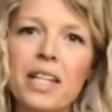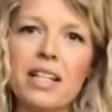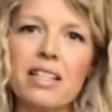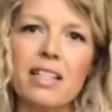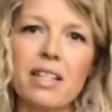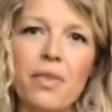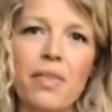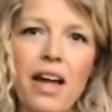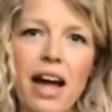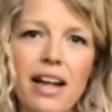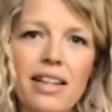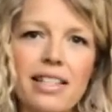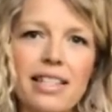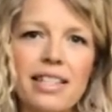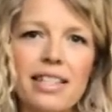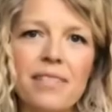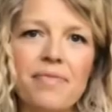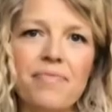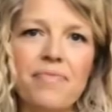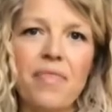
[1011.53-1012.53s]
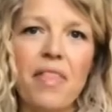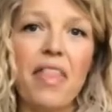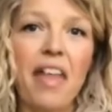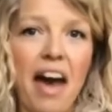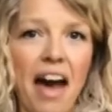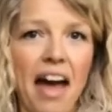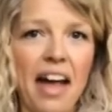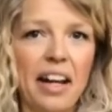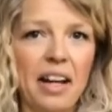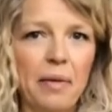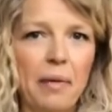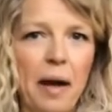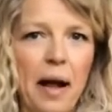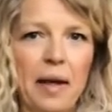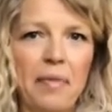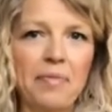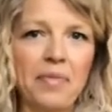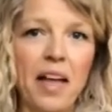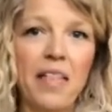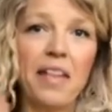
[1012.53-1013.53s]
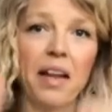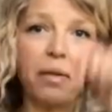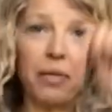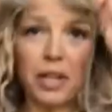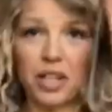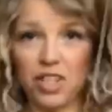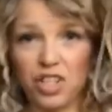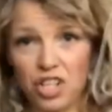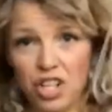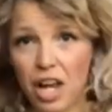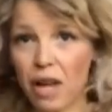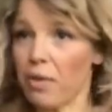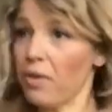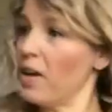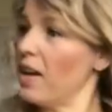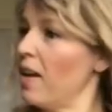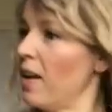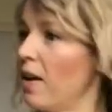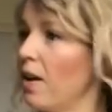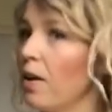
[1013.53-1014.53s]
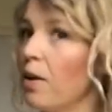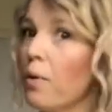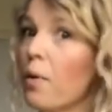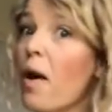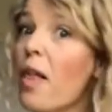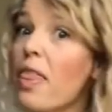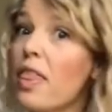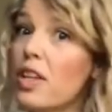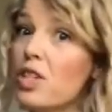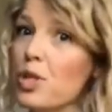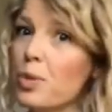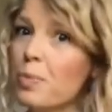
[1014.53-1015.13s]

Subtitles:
So that's that anyway. And then I'm going to show you the